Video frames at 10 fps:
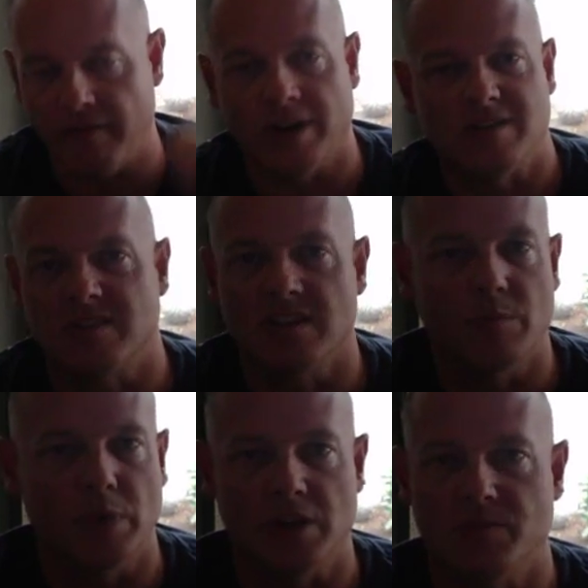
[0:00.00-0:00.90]
any
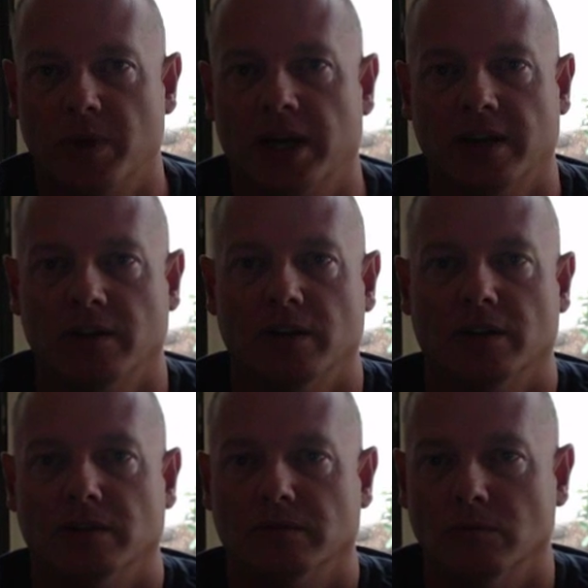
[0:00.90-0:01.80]
seepage by
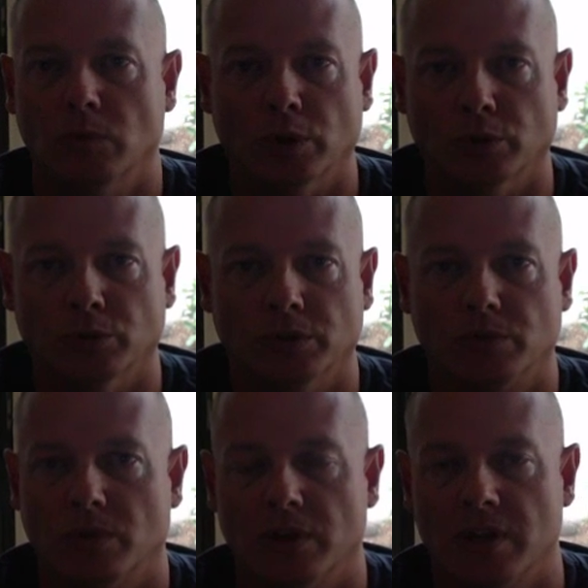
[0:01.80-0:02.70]
her wound
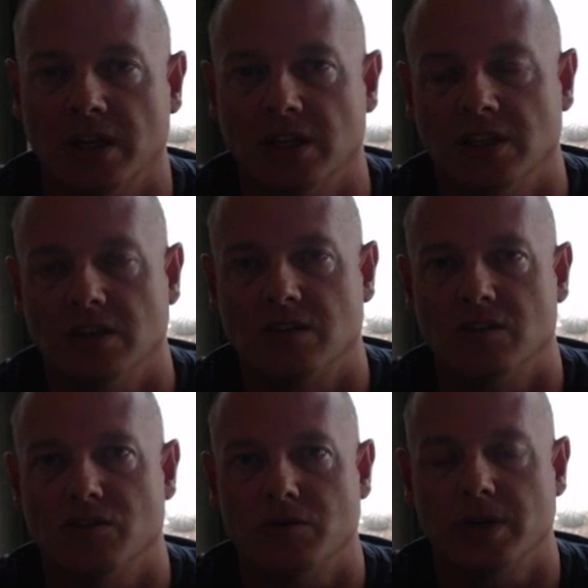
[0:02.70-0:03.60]
where they did the
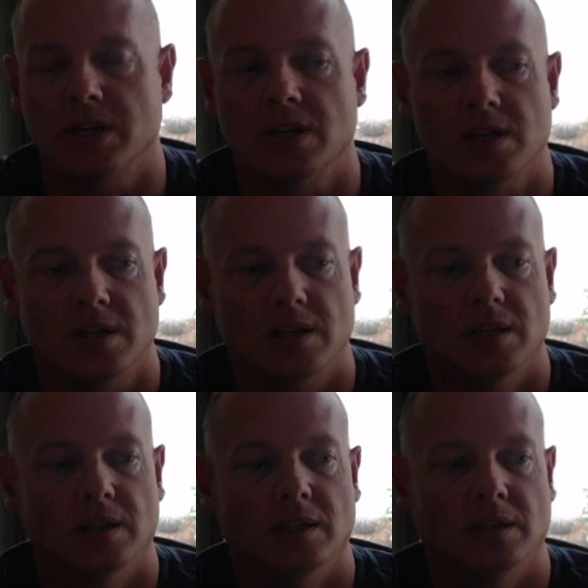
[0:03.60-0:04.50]
surgery.
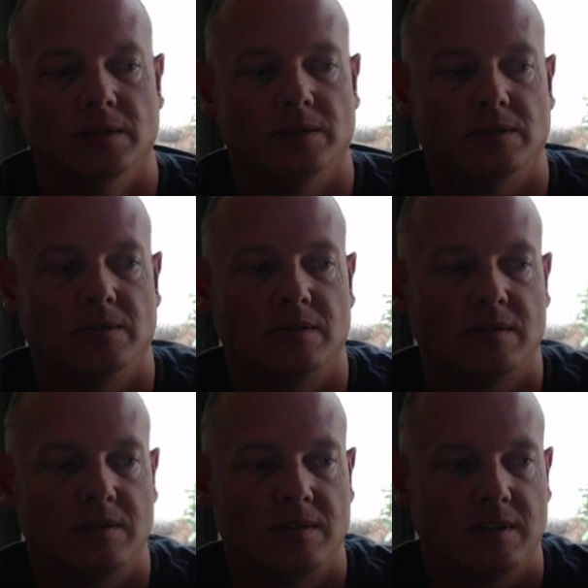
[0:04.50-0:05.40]
Uh,
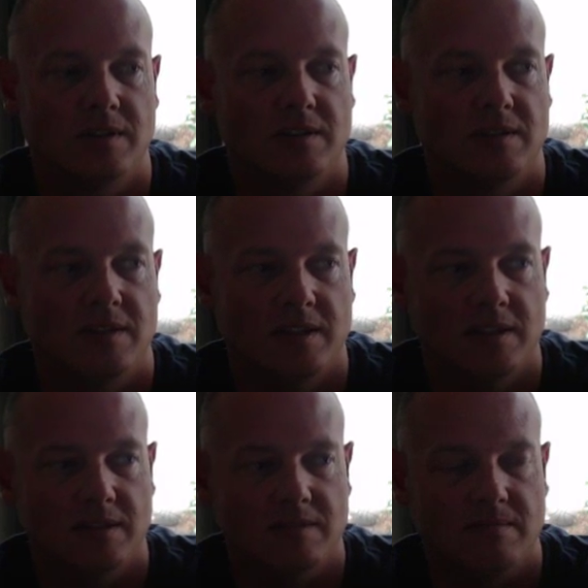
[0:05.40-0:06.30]

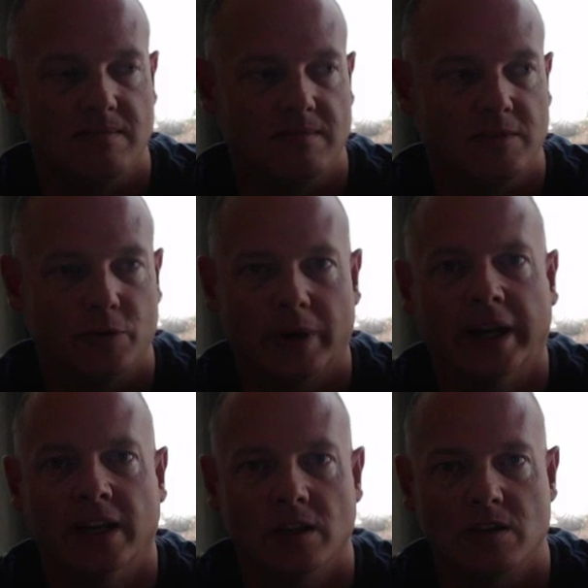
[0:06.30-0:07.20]
the
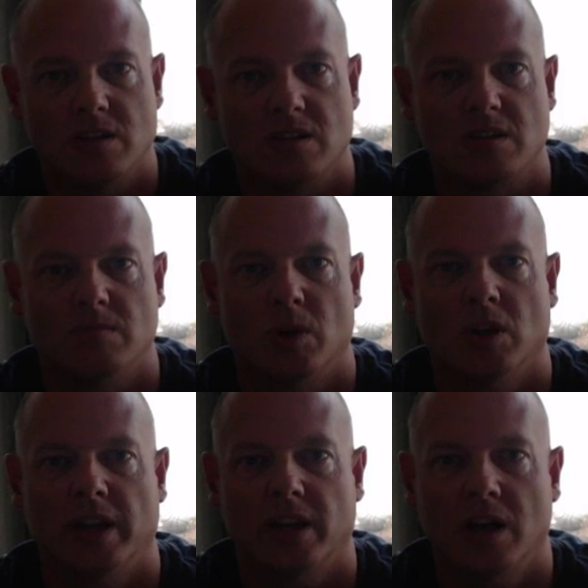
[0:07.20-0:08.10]
drainage is more
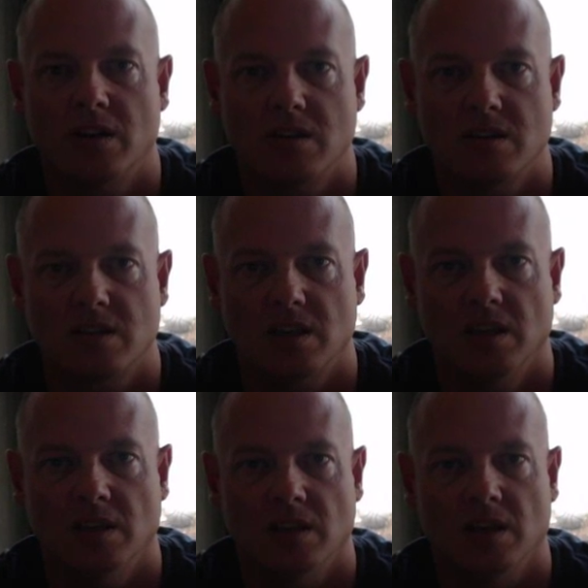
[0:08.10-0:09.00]
like under the
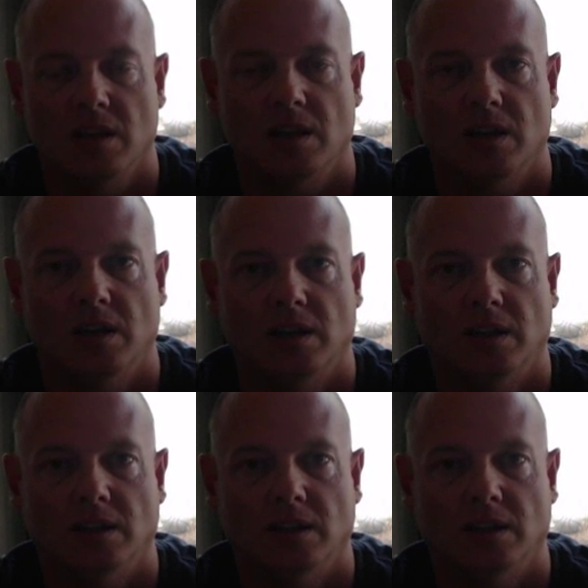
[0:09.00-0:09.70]
skin, uh,